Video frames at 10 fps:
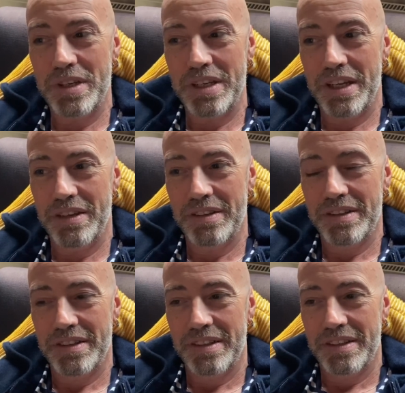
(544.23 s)
wouldn't you?
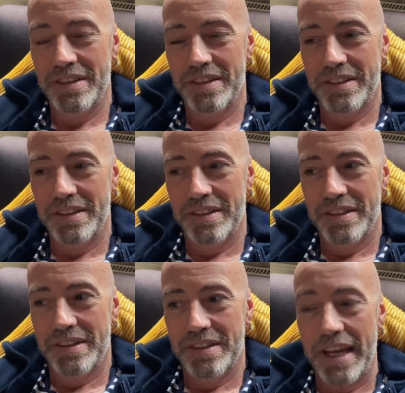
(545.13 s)

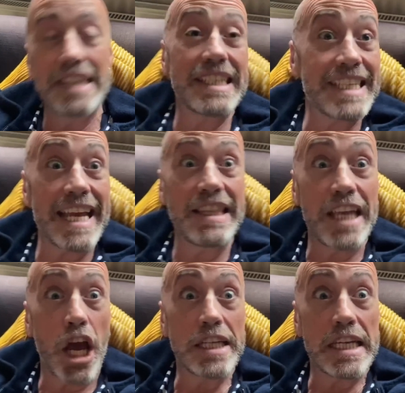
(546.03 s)
Entertain
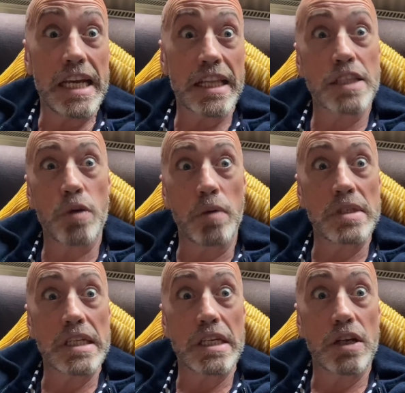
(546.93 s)
the idea. That's what I
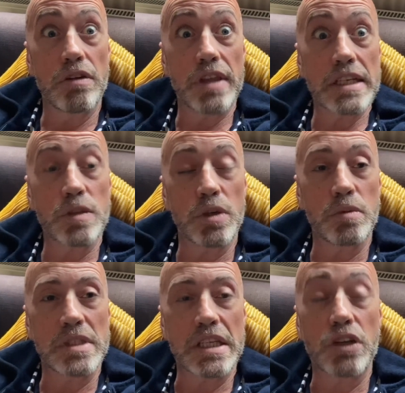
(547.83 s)
was thinking of. That's the word I
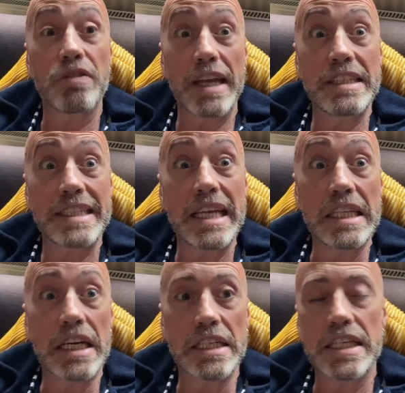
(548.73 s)
was thinking of. Entertain
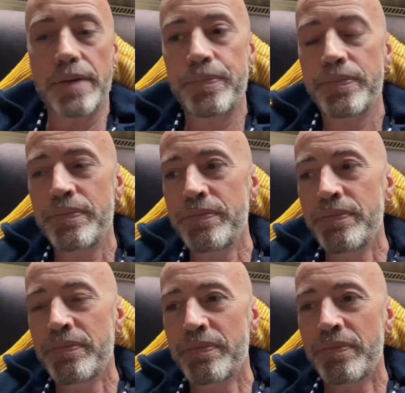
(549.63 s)
the idea.
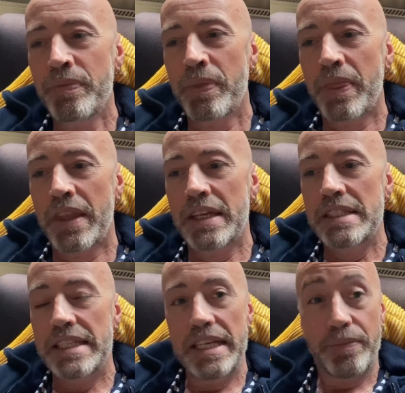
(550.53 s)

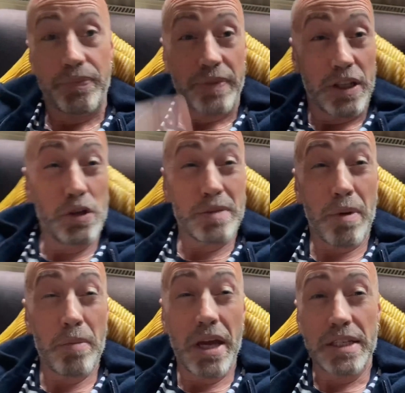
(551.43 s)
See? Losing
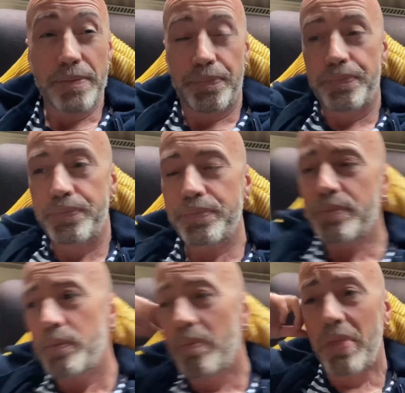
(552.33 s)
my mind.
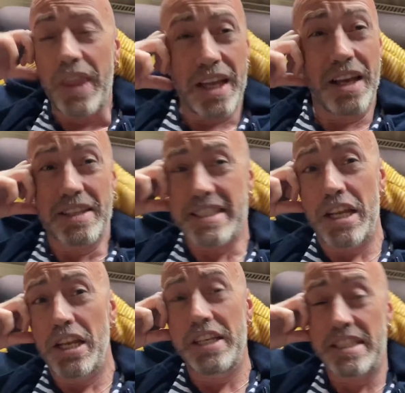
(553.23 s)
Can't
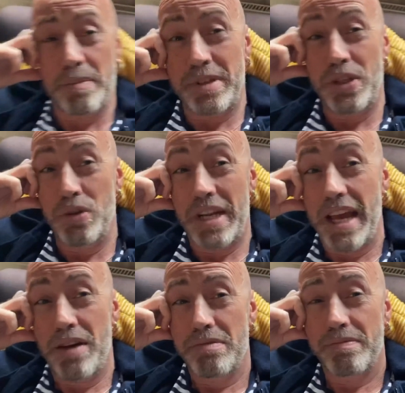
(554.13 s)
start learning something new
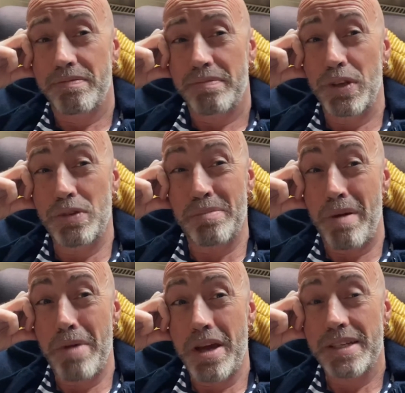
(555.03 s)
now. Losing my
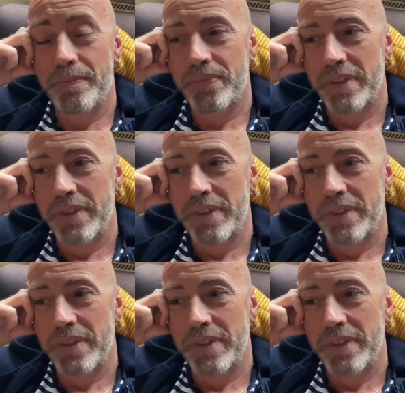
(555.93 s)
mind.